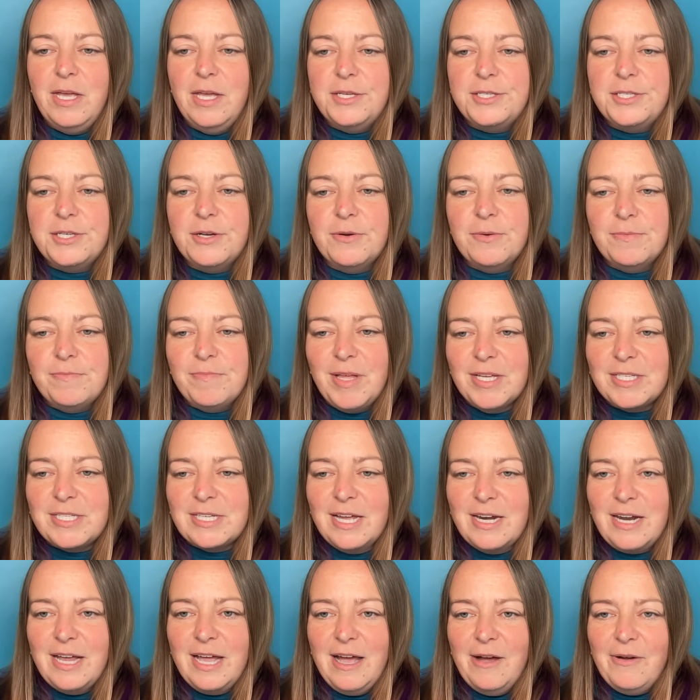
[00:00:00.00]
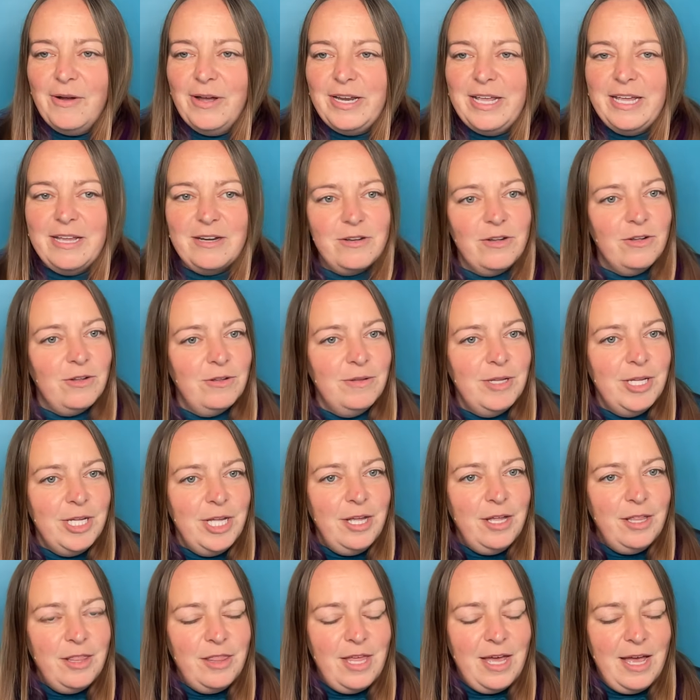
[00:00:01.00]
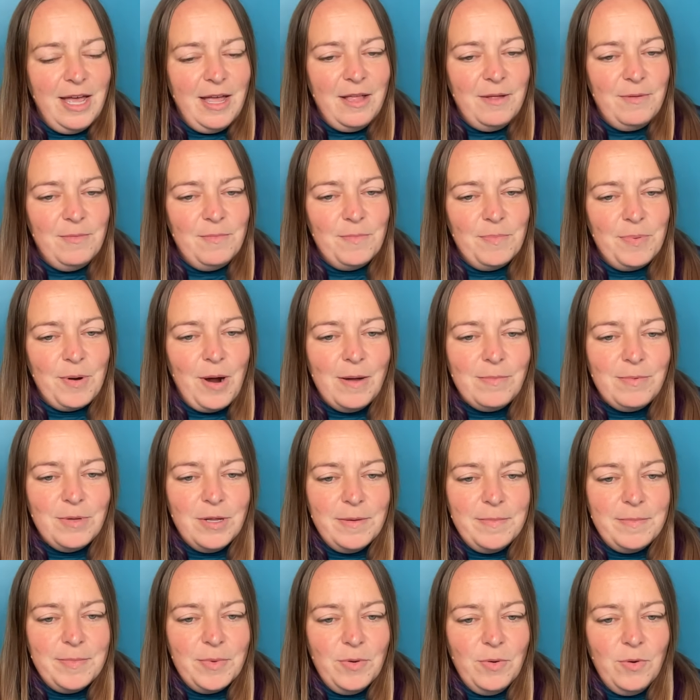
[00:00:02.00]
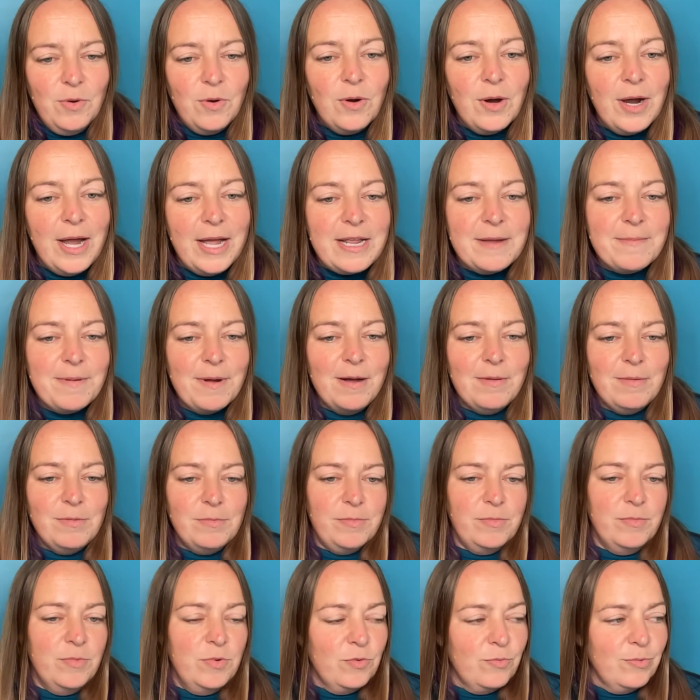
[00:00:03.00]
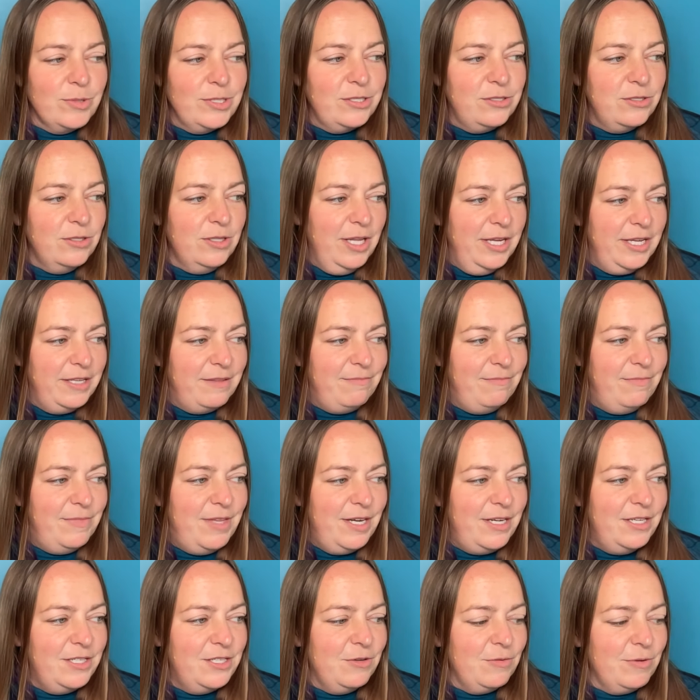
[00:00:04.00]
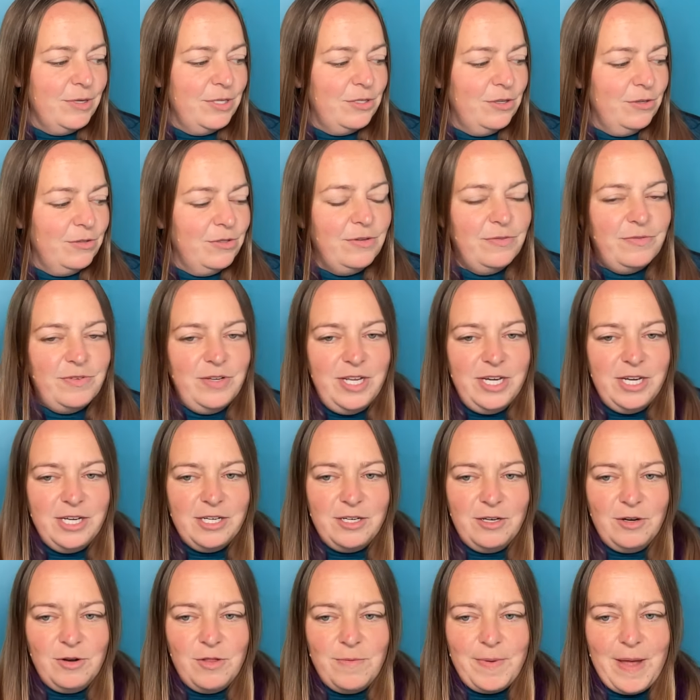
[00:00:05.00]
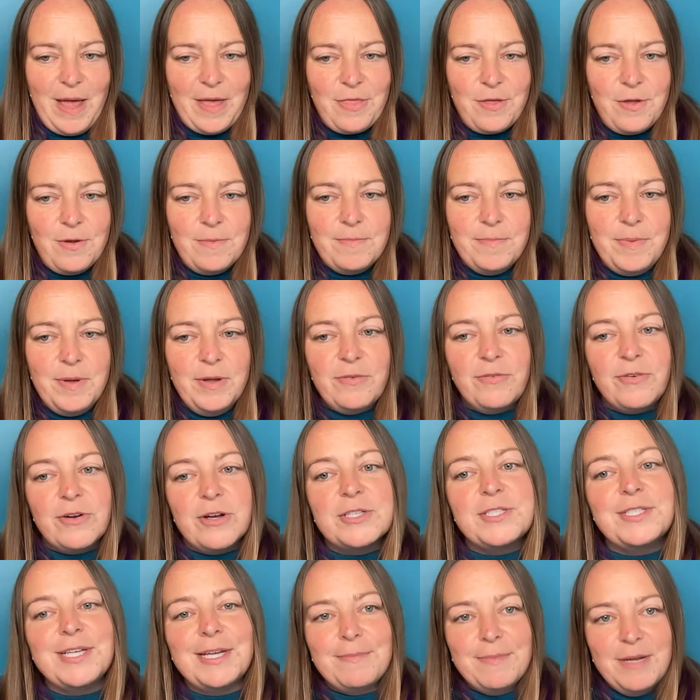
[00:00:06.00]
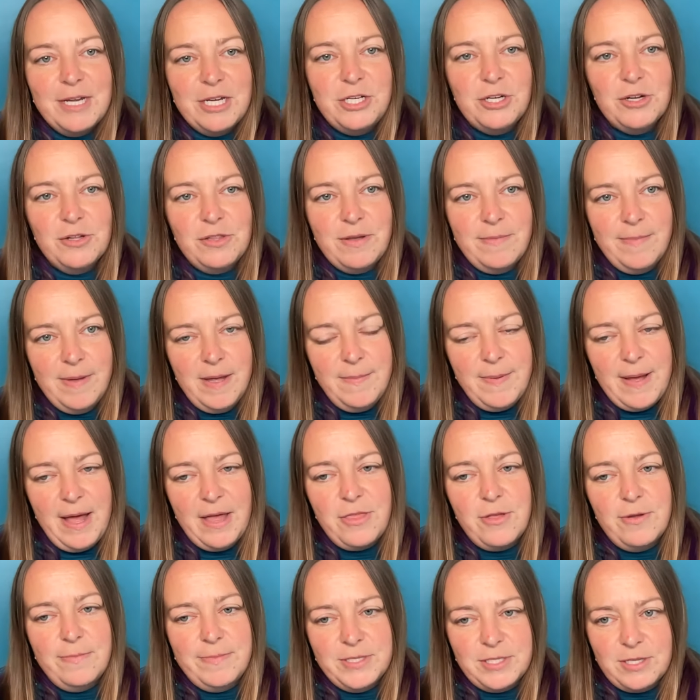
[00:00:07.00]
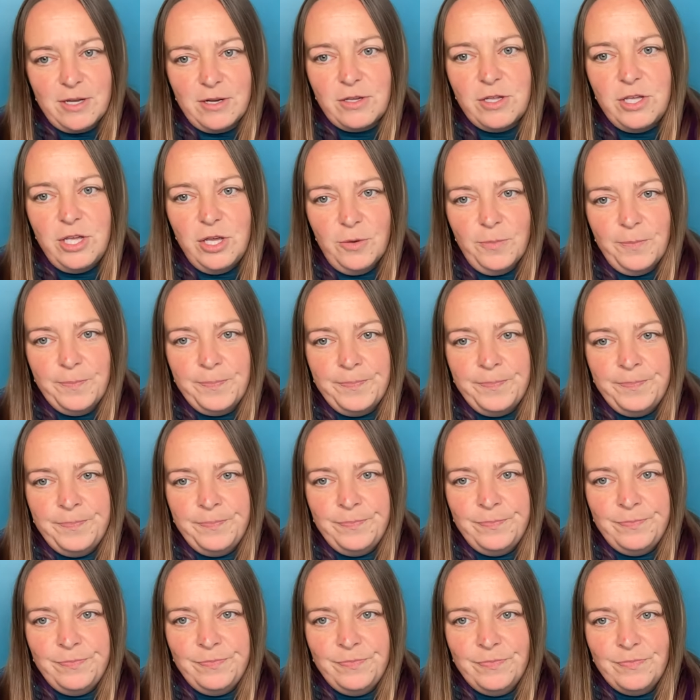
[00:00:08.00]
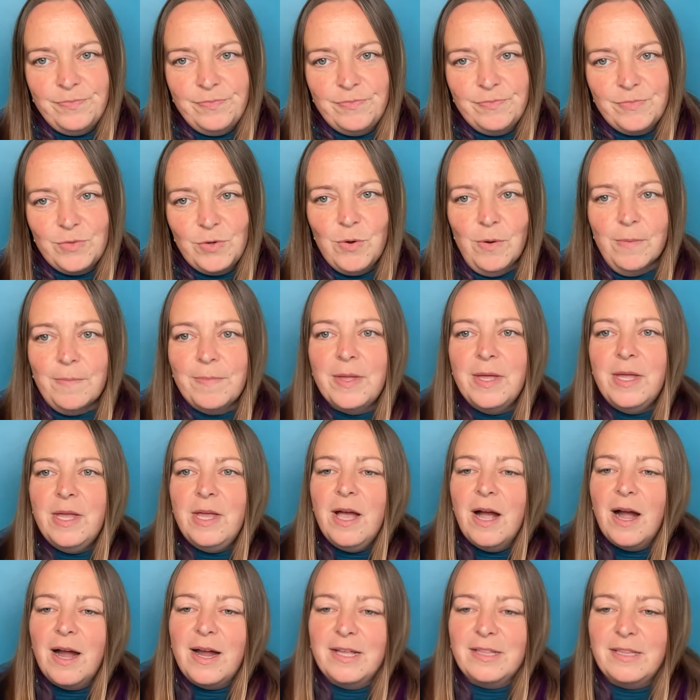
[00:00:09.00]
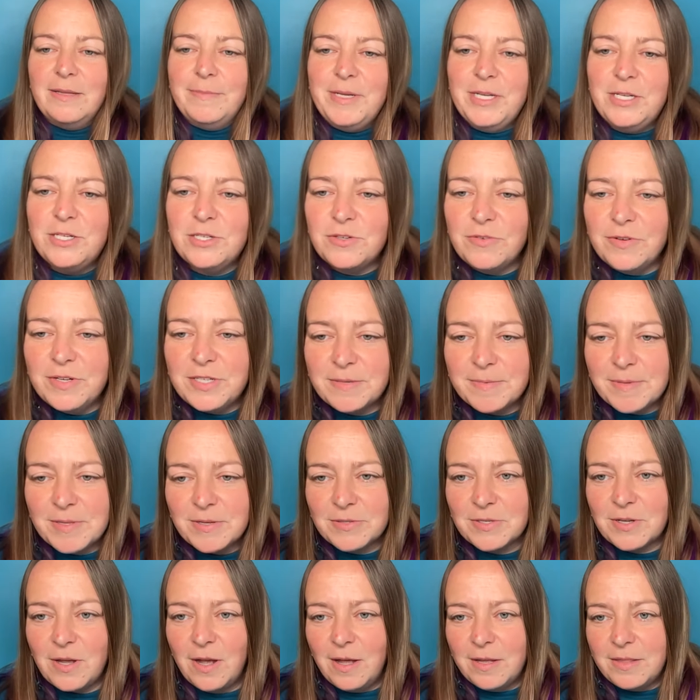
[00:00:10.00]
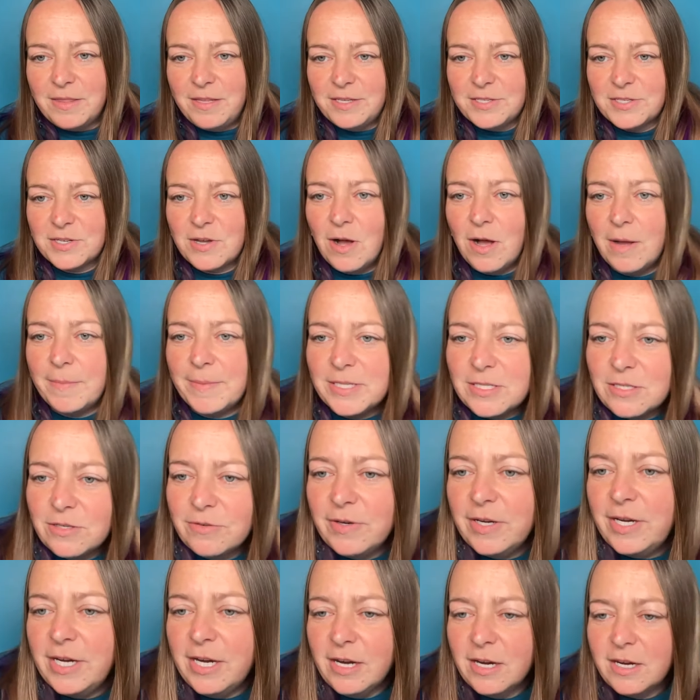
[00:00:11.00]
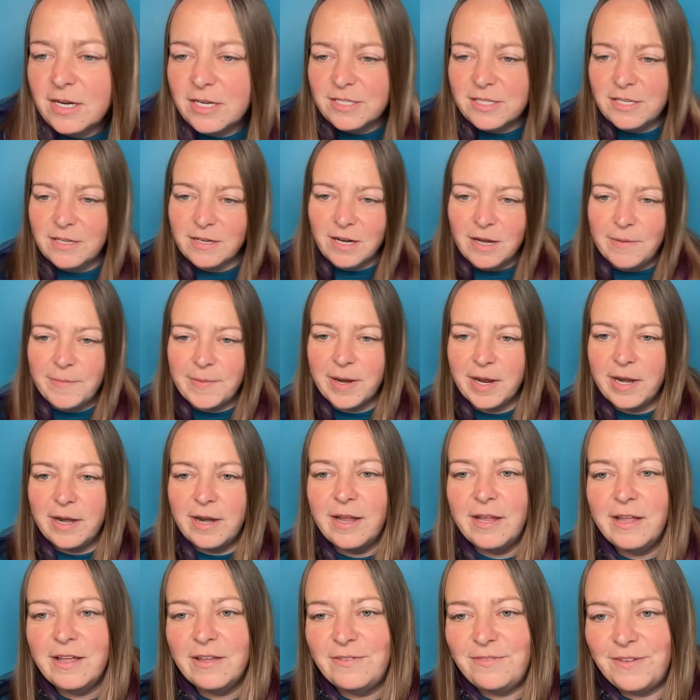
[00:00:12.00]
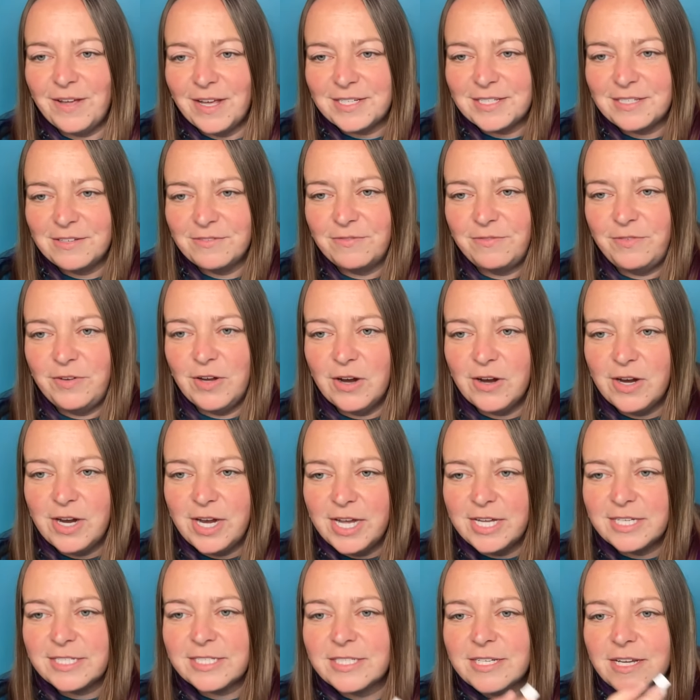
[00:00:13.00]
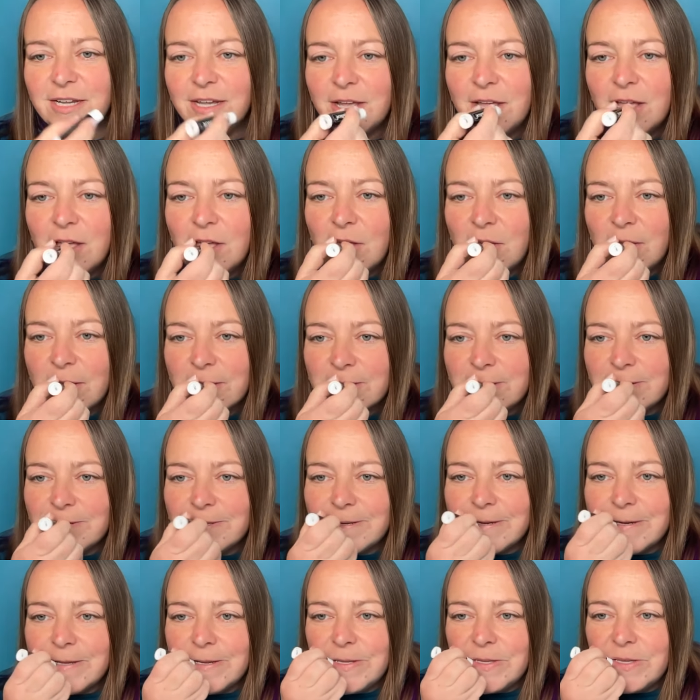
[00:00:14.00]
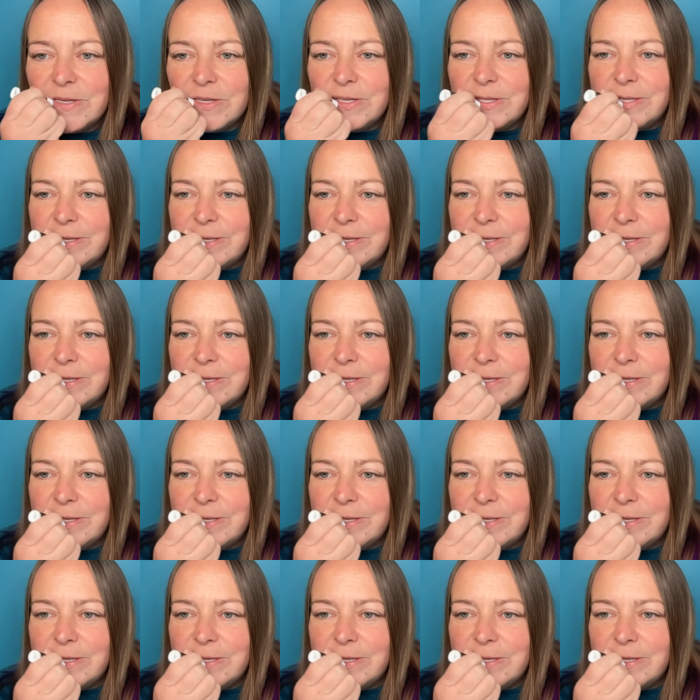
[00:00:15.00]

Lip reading: So that's kind of how I'd handle that problem or any problem like that is a result of needing to go to the bathroom. But first I'd make sure that my bathroom is on cue. Cool. All right. Let me just read some of those these comments over here, cause they're coming in fast and furious. The